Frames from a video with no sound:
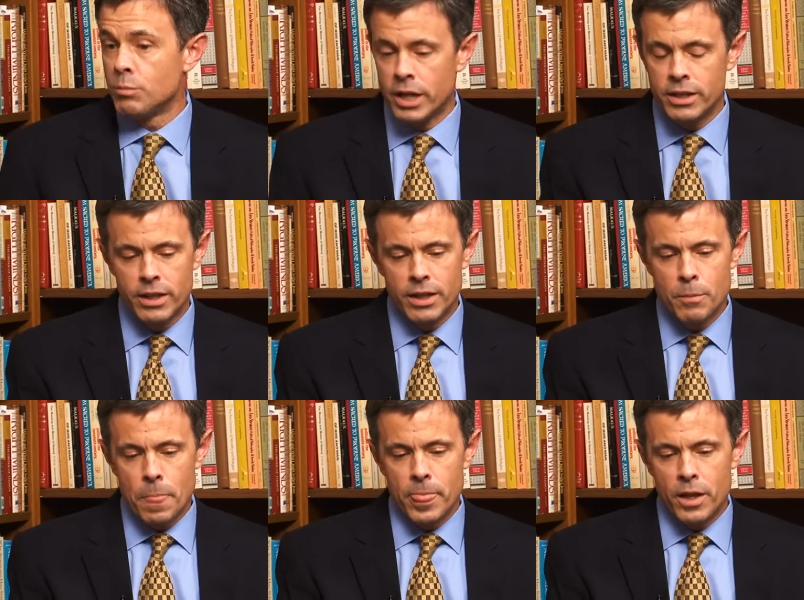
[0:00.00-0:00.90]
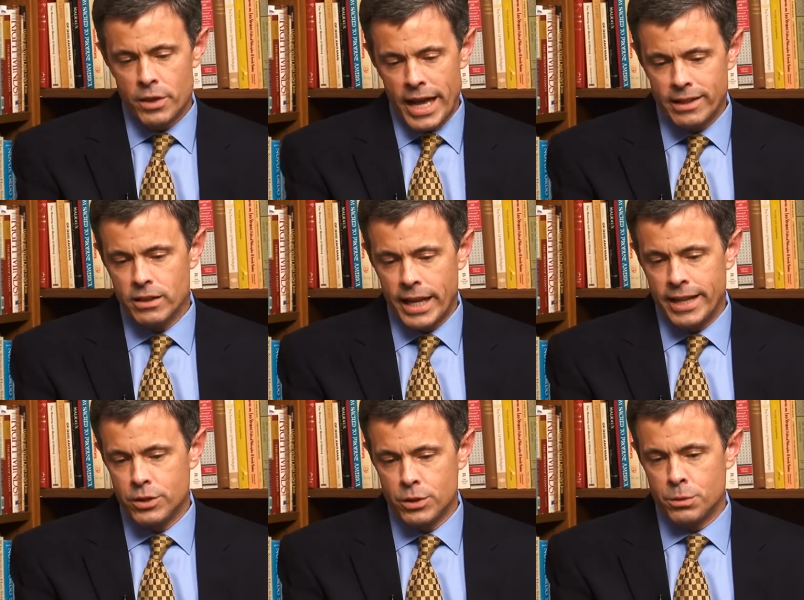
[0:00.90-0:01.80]
but that
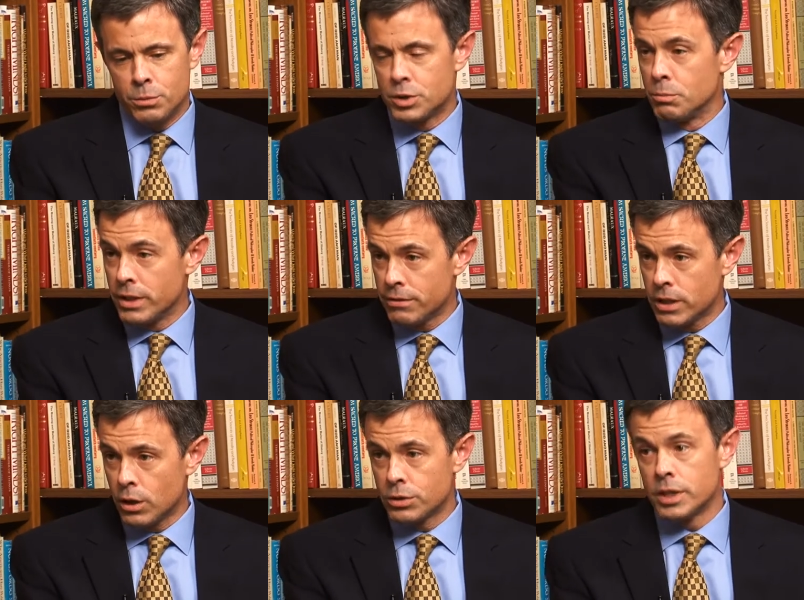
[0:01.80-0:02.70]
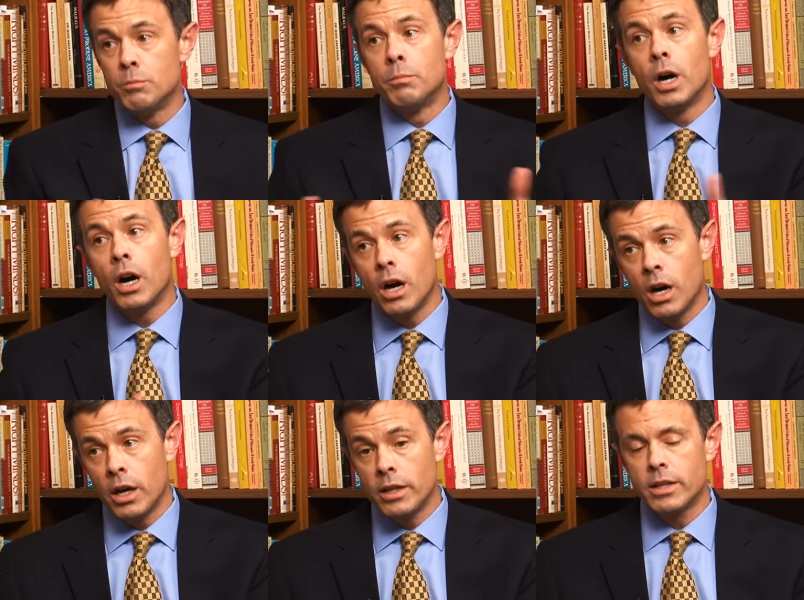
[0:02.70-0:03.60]
led to some difficulty,
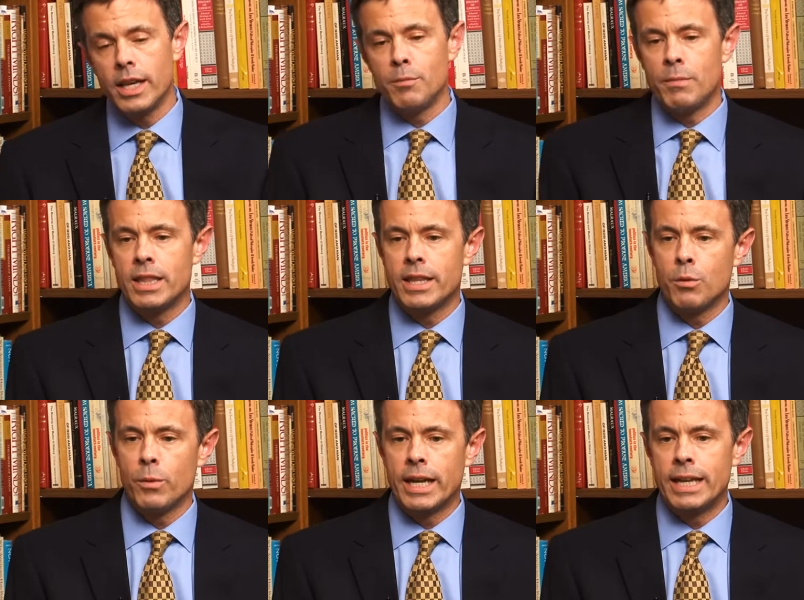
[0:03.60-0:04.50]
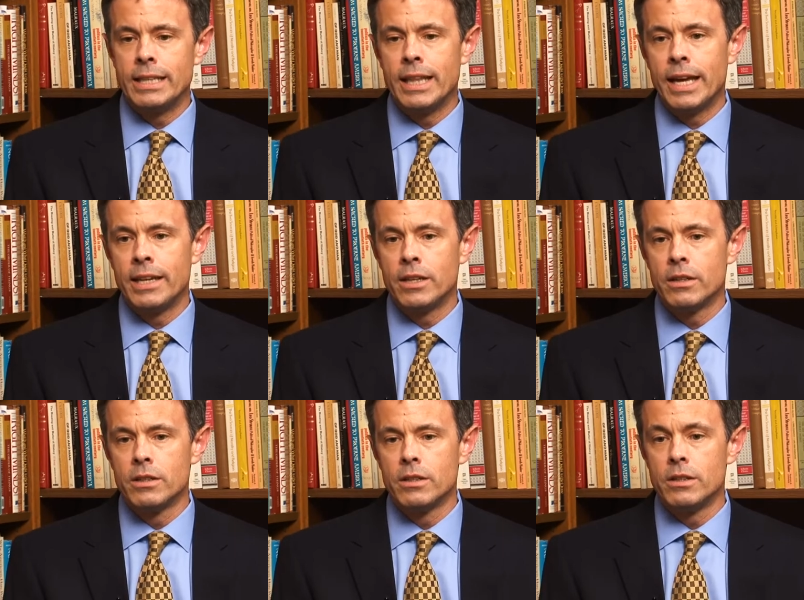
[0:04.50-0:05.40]
but it meant that when I then
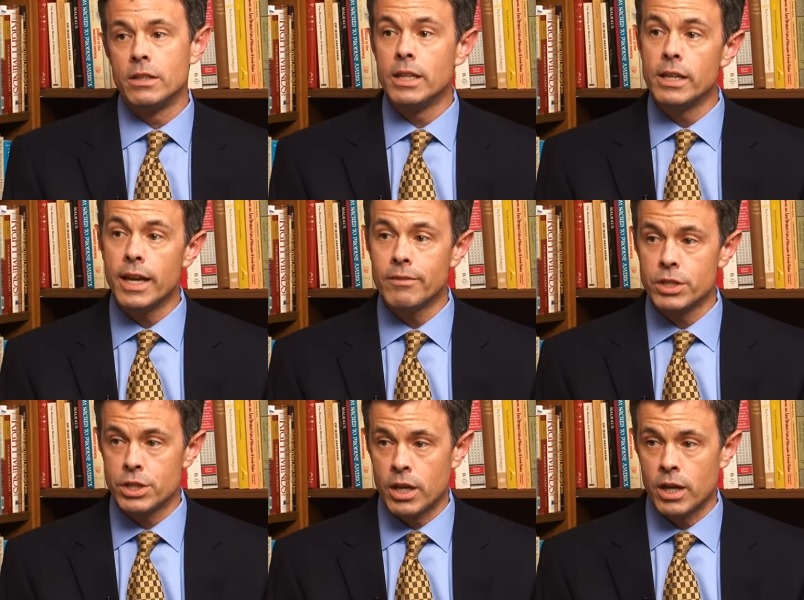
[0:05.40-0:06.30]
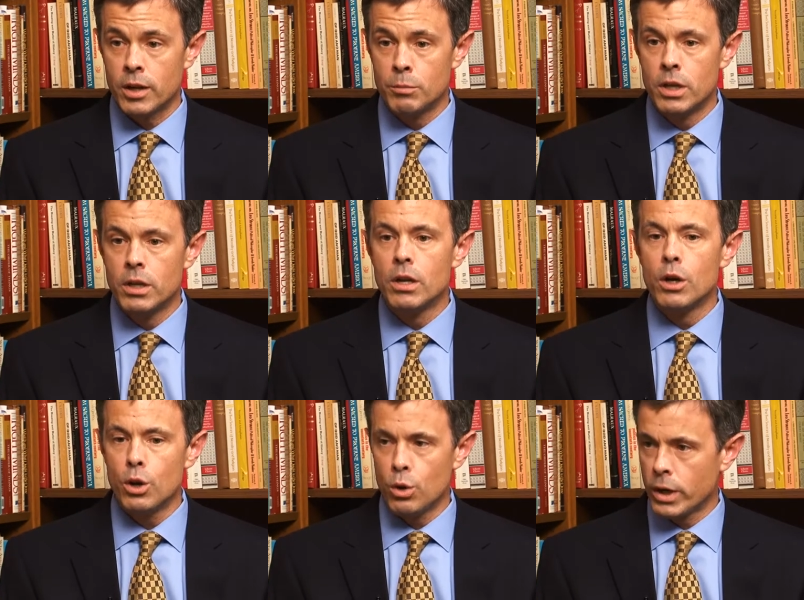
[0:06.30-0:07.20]
did have a job,
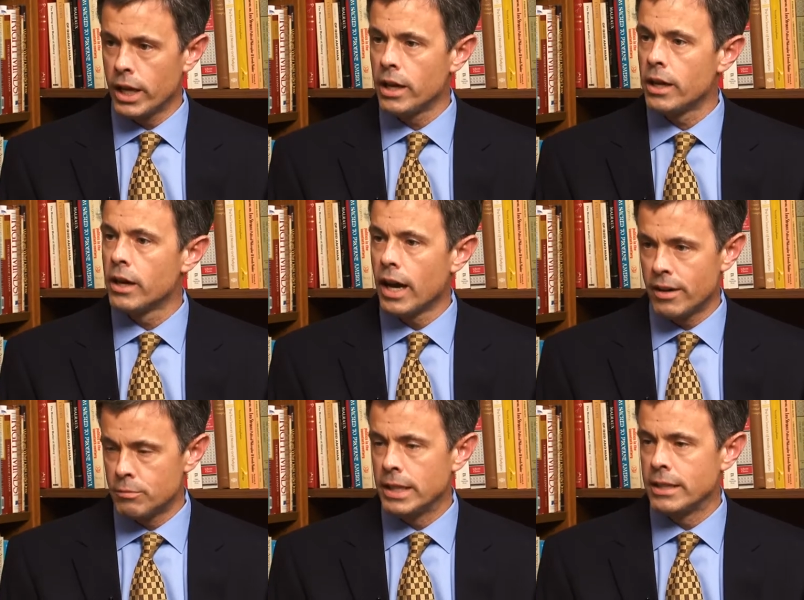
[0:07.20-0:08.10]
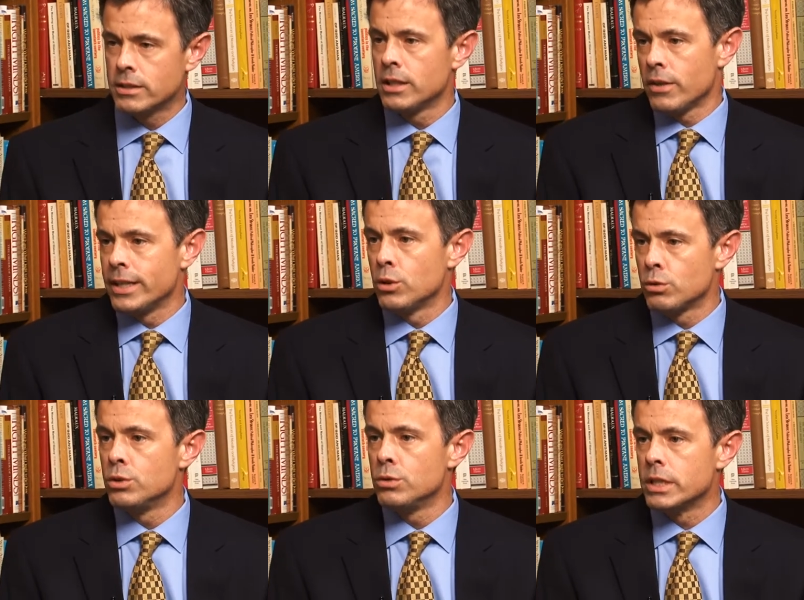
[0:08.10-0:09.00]
okay, I've made this clear, I don't
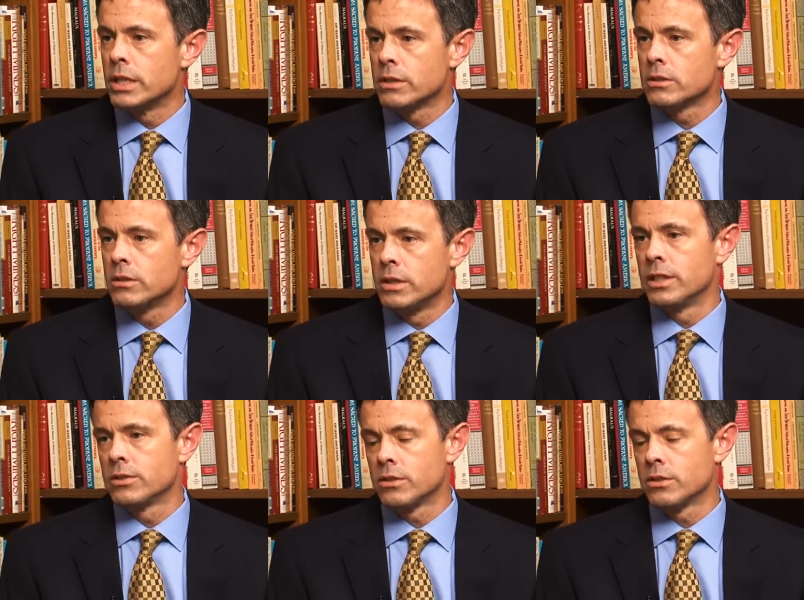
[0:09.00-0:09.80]
do this. This